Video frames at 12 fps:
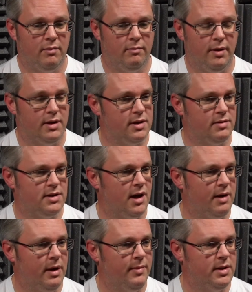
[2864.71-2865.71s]
was
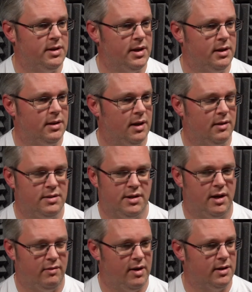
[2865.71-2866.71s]
time limited and I was
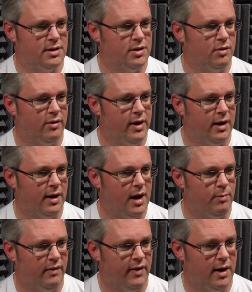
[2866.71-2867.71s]
turning around the story in a
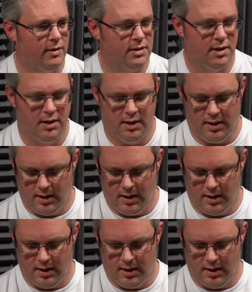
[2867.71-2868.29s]
couple of hours. Yeah.